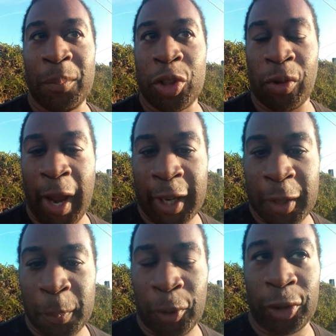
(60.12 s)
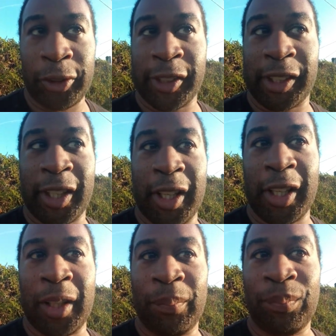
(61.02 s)
Dragon Ball
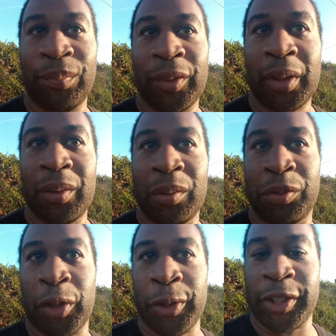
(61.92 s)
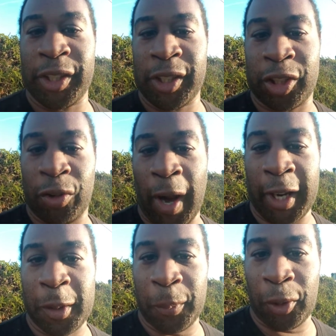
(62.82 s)
Z versus
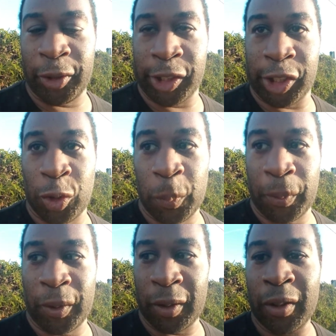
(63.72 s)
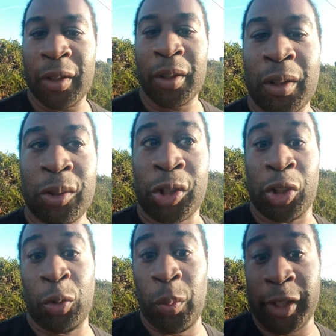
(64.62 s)
Dragon Ball Super.
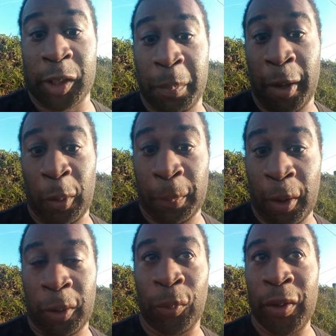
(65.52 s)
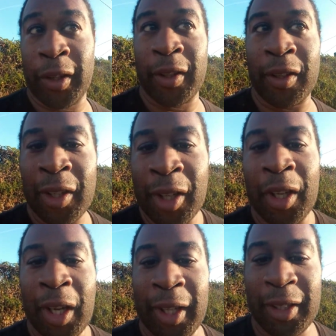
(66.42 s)
So what's better, part 1.
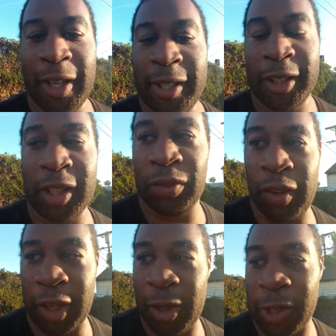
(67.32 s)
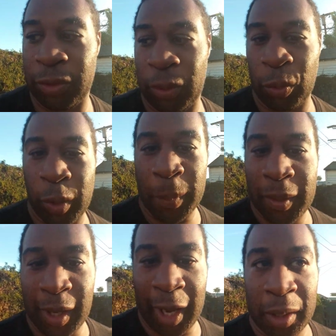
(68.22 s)
And yes, this video is for
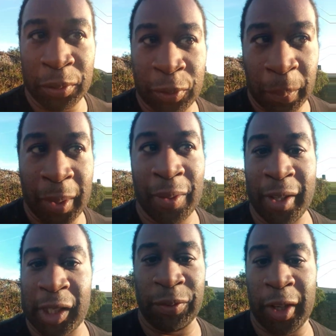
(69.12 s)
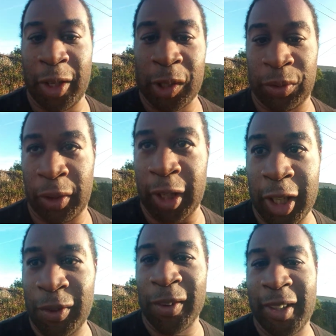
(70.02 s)
women and for men. This video is for
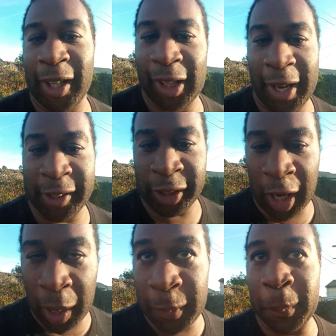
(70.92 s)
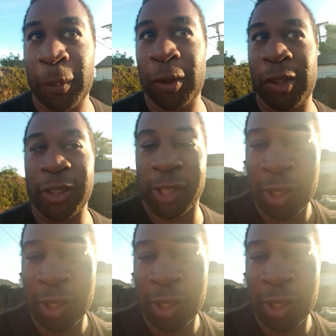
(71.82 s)
anyone that likes comic books,